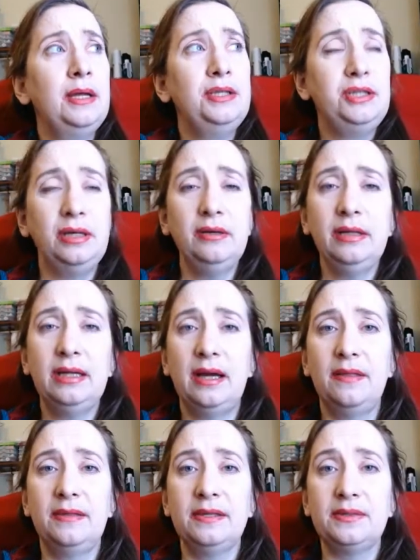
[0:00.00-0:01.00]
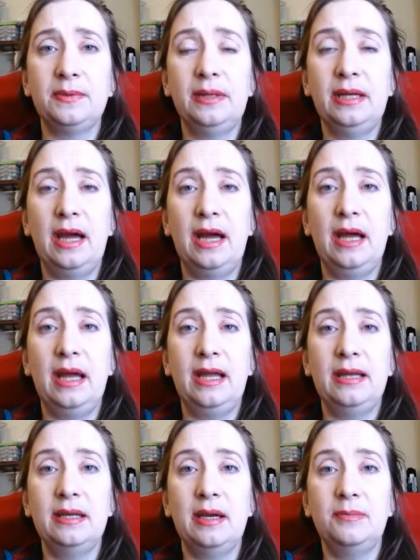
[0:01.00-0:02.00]
generally on this one, I
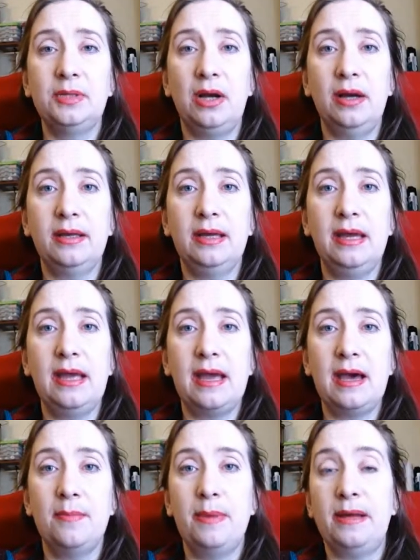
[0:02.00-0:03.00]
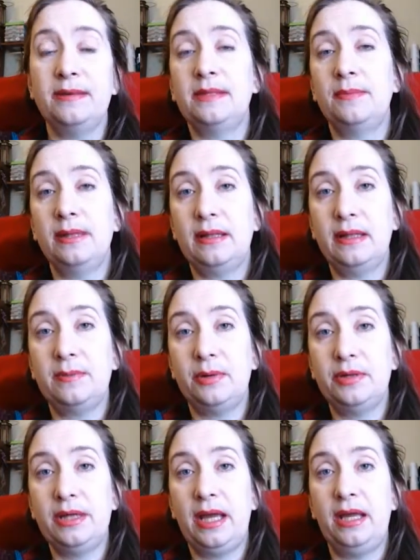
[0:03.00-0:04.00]
end up talking about something that
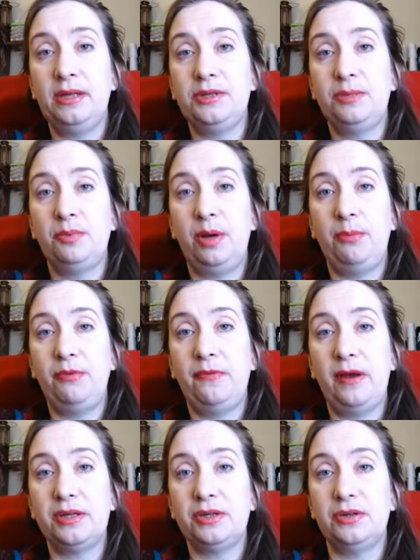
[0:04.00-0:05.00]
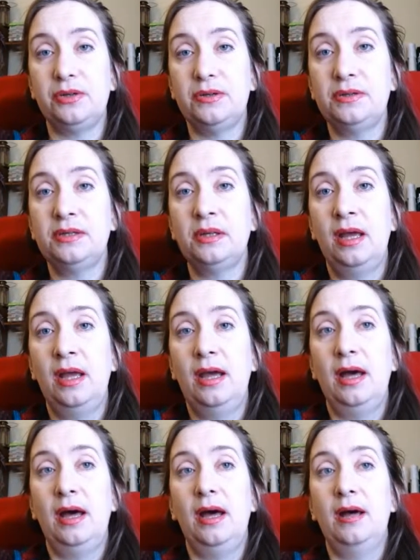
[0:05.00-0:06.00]
pertains to pre-professionals.
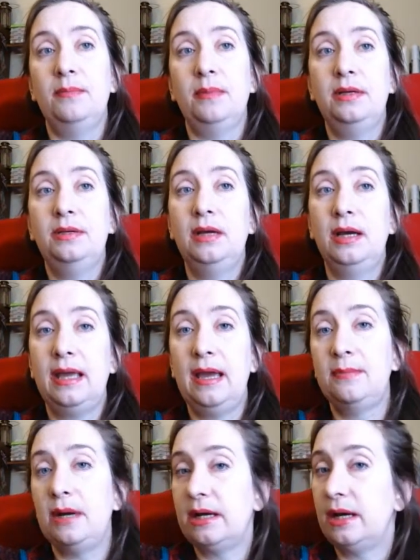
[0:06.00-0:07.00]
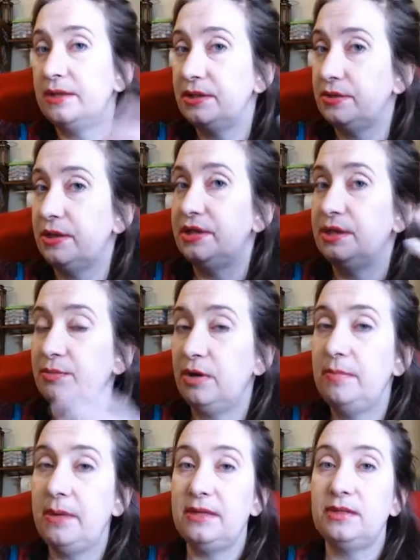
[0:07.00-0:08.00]
Again, my concentration is
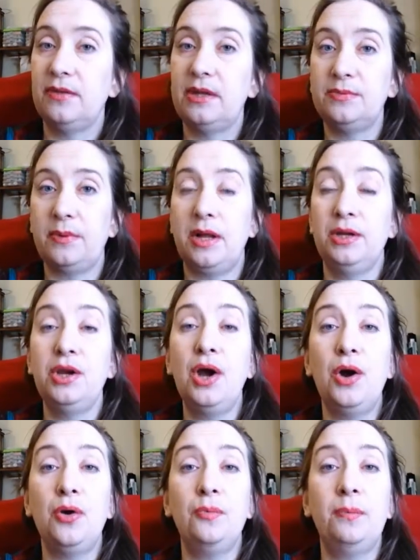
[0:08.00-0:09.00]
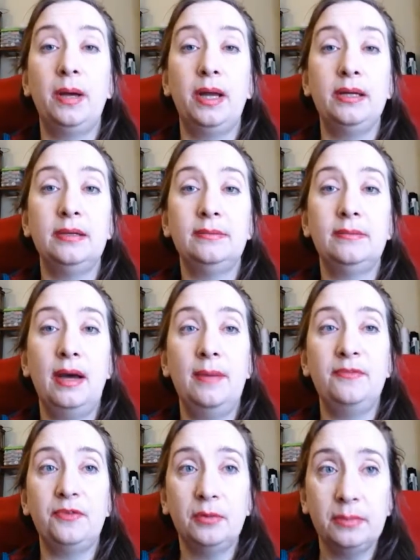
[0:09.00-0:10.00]
pre-med, so that's what I know, but
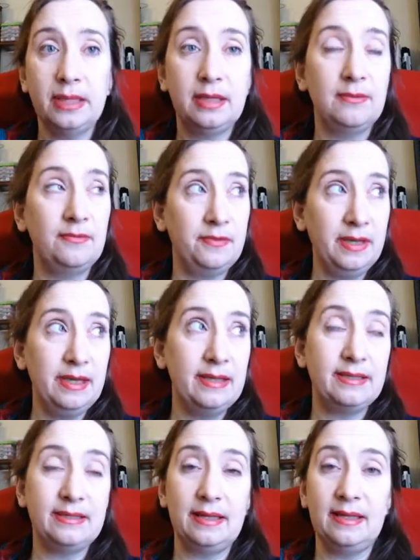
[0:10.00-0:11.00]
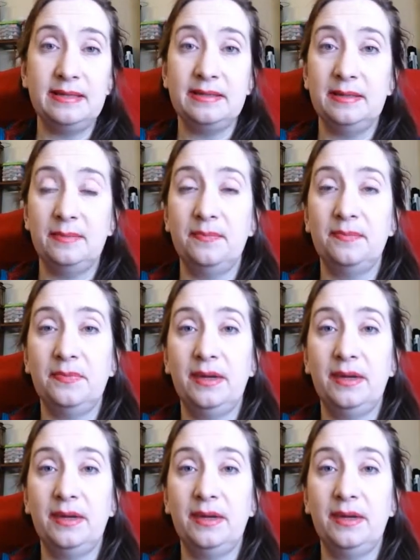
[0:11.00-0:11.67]
I'm firmly convinced that some,